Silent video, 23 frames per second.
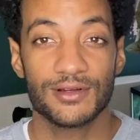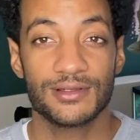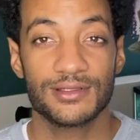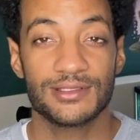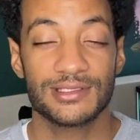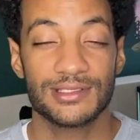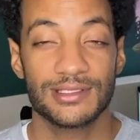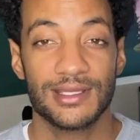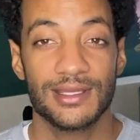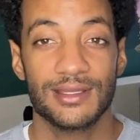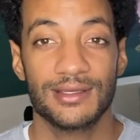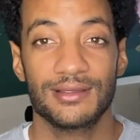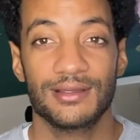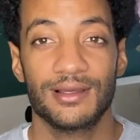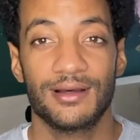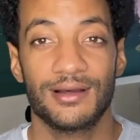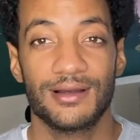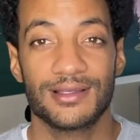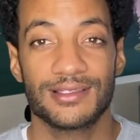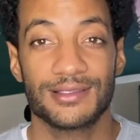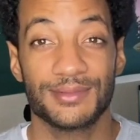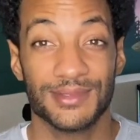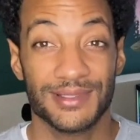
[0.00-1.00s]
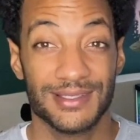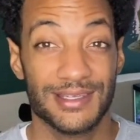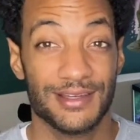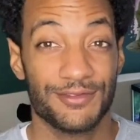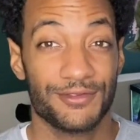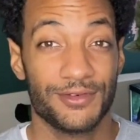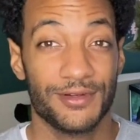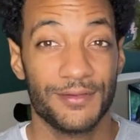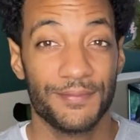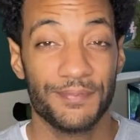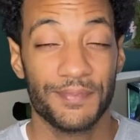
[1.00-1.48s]
snake something
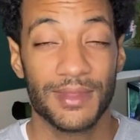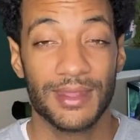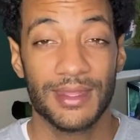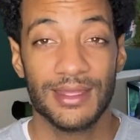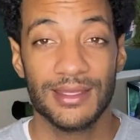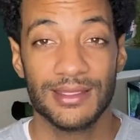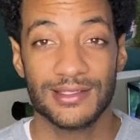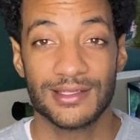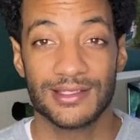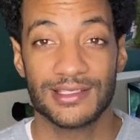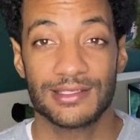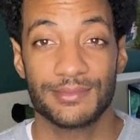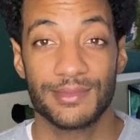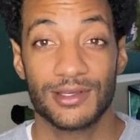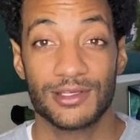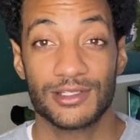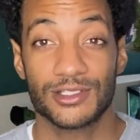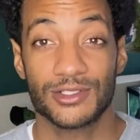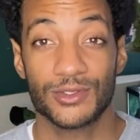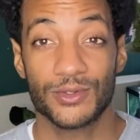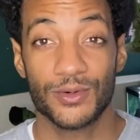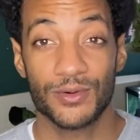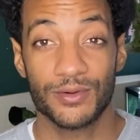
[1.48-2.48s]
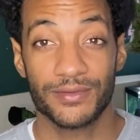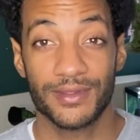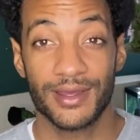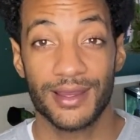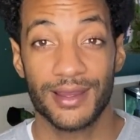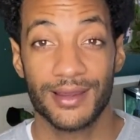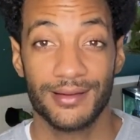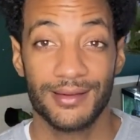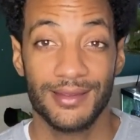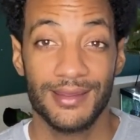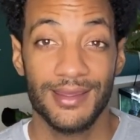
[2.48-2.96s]
different, just to make sure
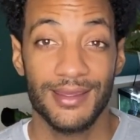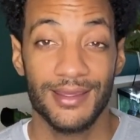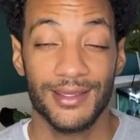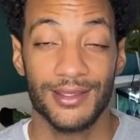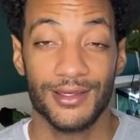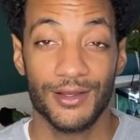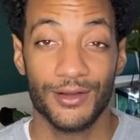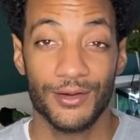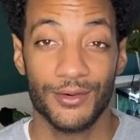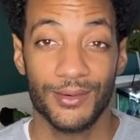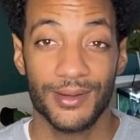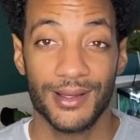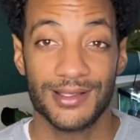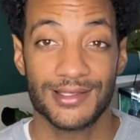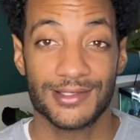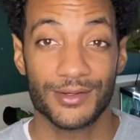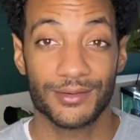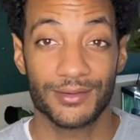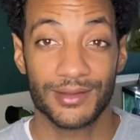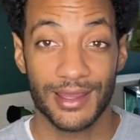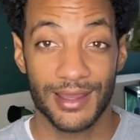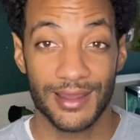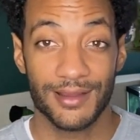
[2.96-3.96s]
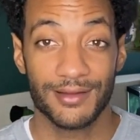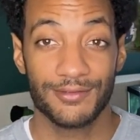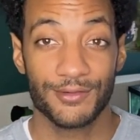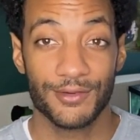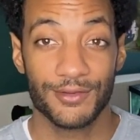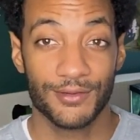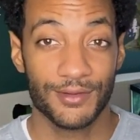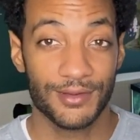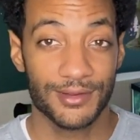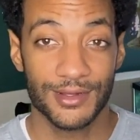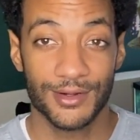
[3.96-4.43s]
that you know it's okay,
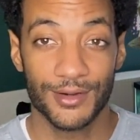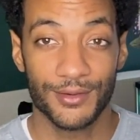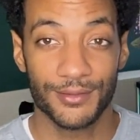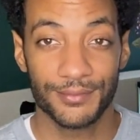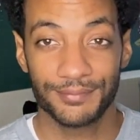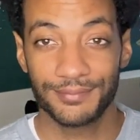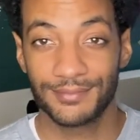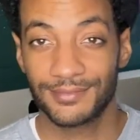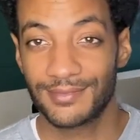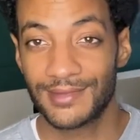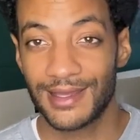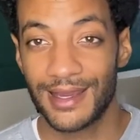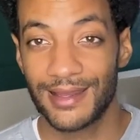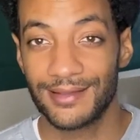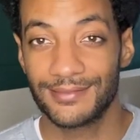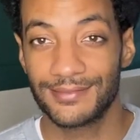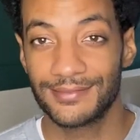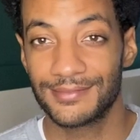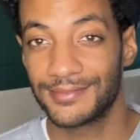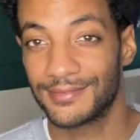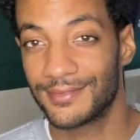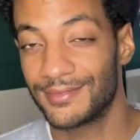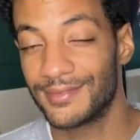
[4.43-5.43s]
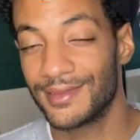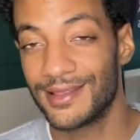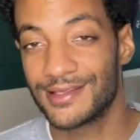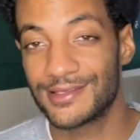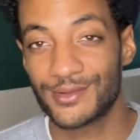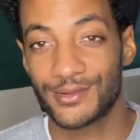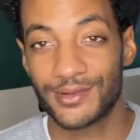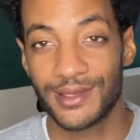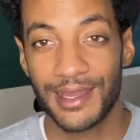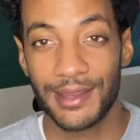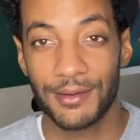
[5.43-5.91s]
but you know that it's
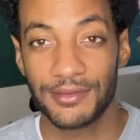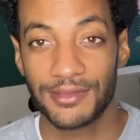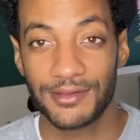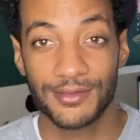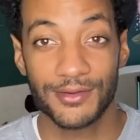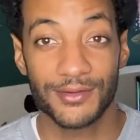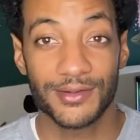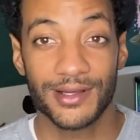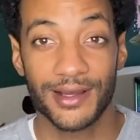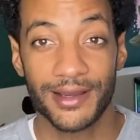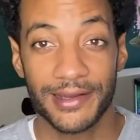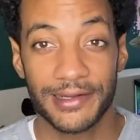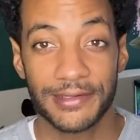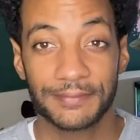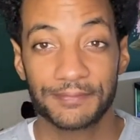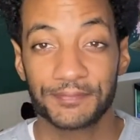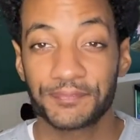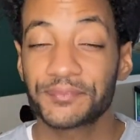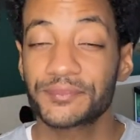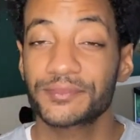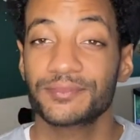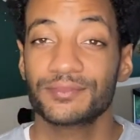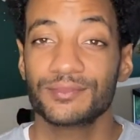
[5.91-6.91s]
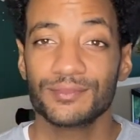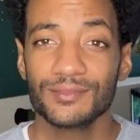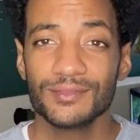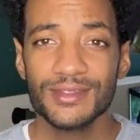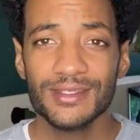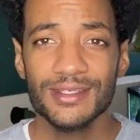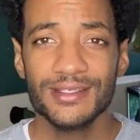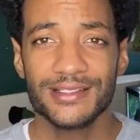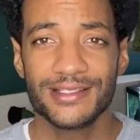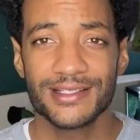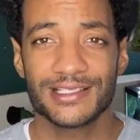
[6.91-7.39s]
okay within their diet.
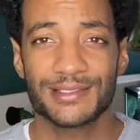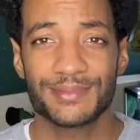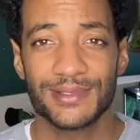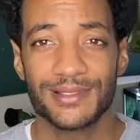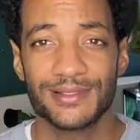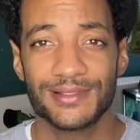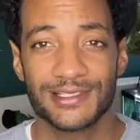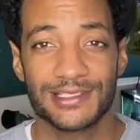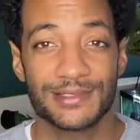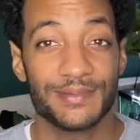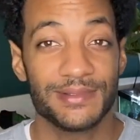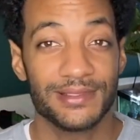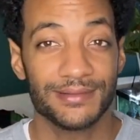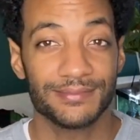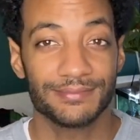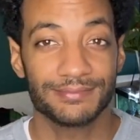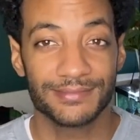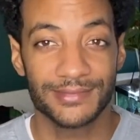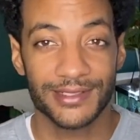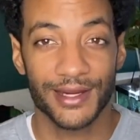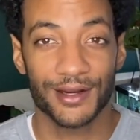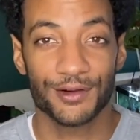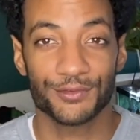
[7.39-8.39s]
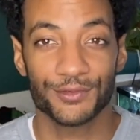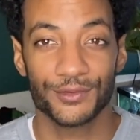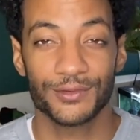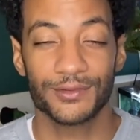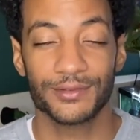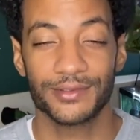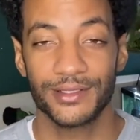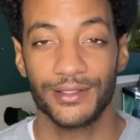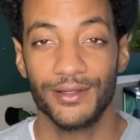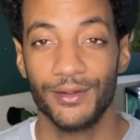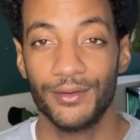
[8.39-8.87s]
Just be
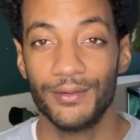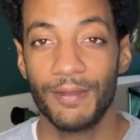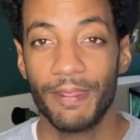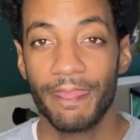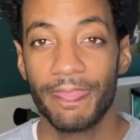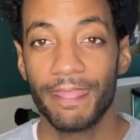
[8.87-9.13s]
careful, you know.